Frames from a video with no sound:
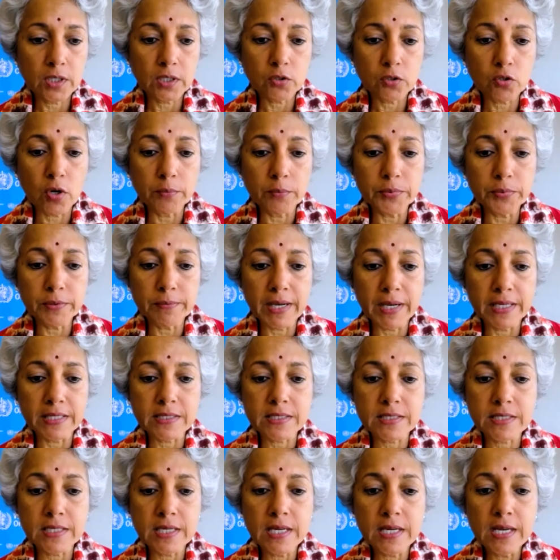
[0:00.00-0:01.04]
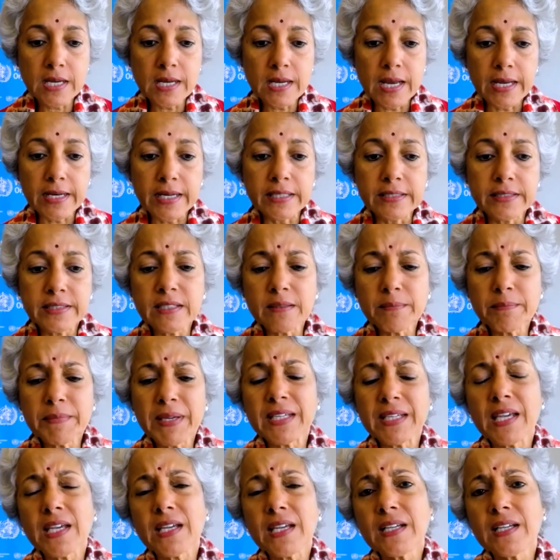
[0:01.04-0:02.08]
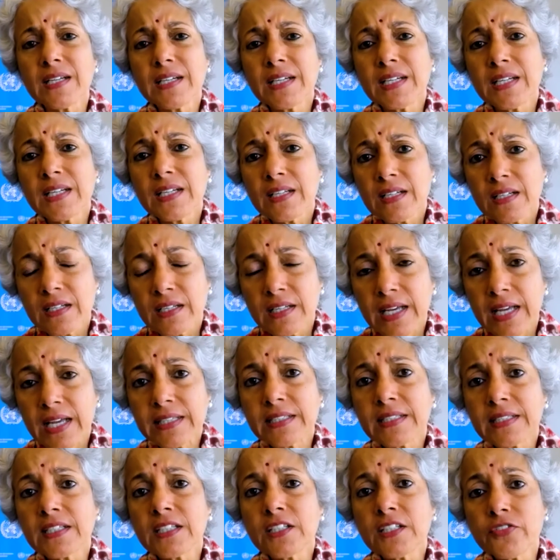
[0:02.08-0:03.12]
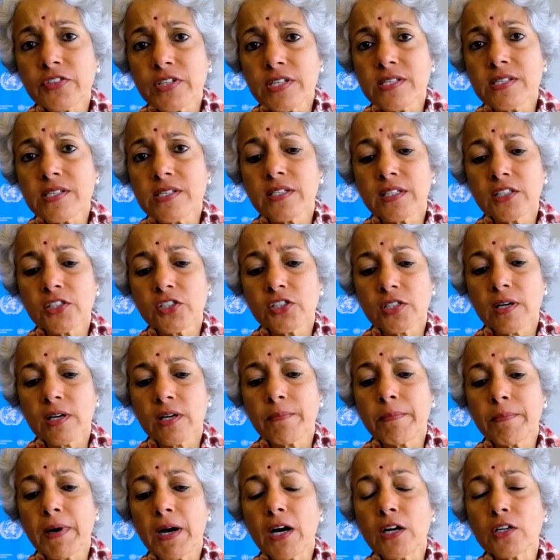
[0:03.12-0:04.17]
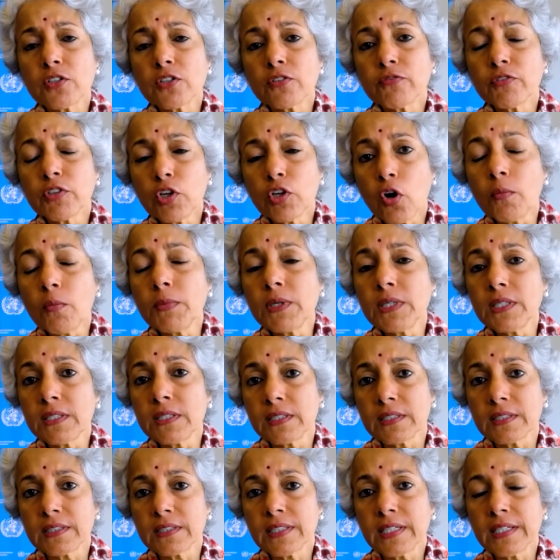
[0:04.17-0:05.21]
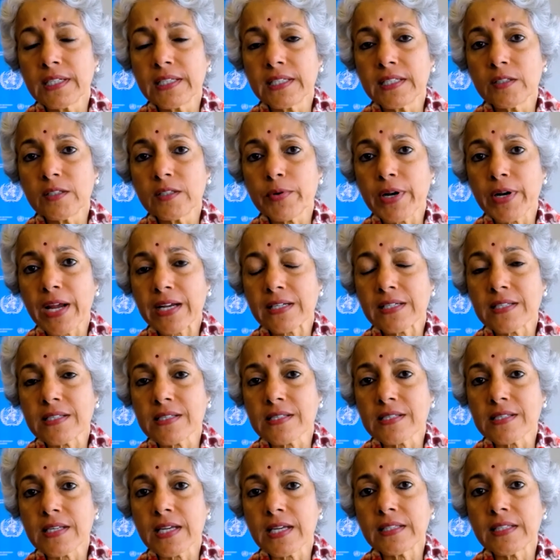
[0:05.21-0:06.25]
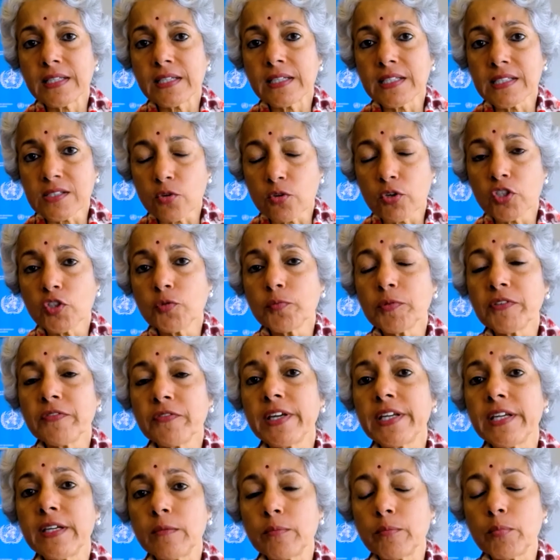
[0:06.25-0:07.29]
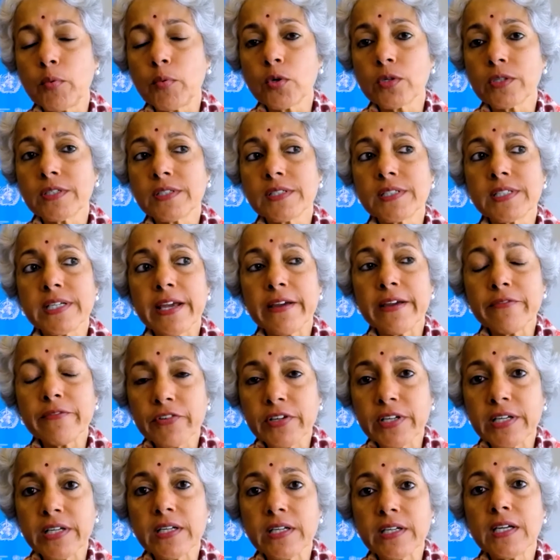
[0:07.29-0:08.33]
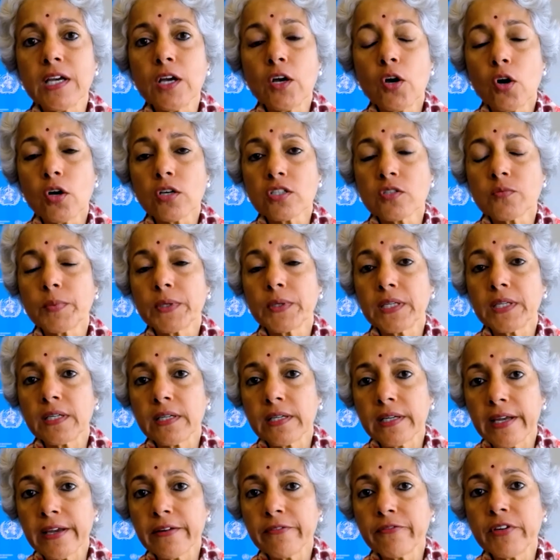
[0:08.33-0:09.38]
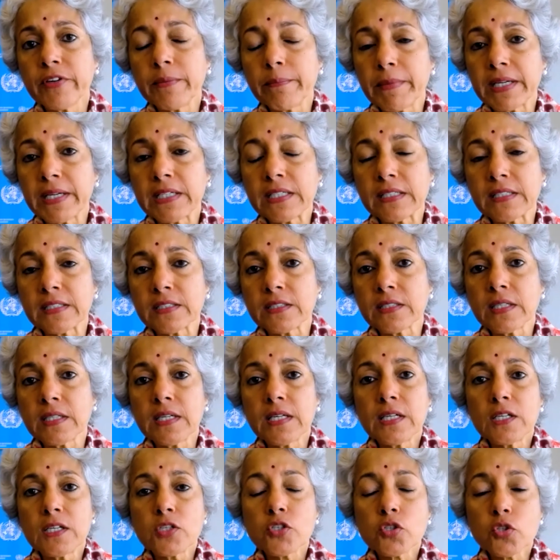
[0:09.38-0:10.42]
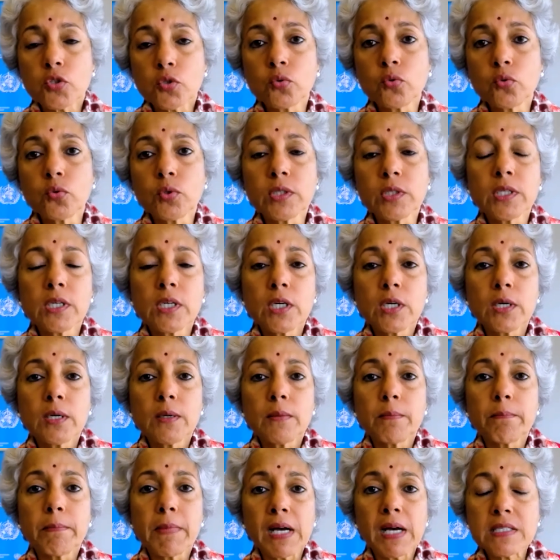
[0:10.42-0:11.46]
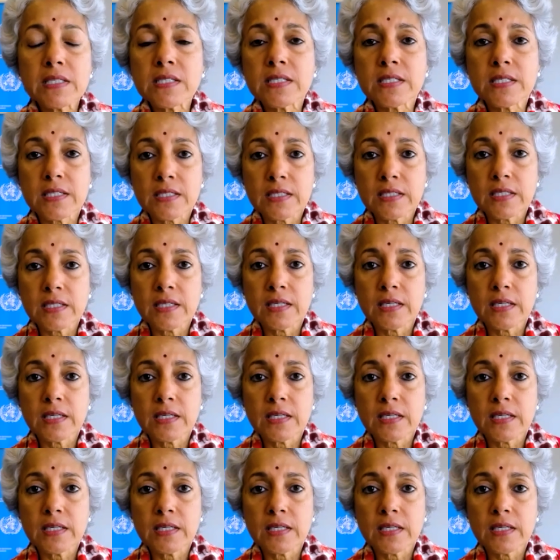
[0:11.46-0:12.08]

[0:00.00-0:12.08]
compromised. And I think making ethical research a part of normal clinical practice, I think, is going to be very important. Every hospital, every medical school must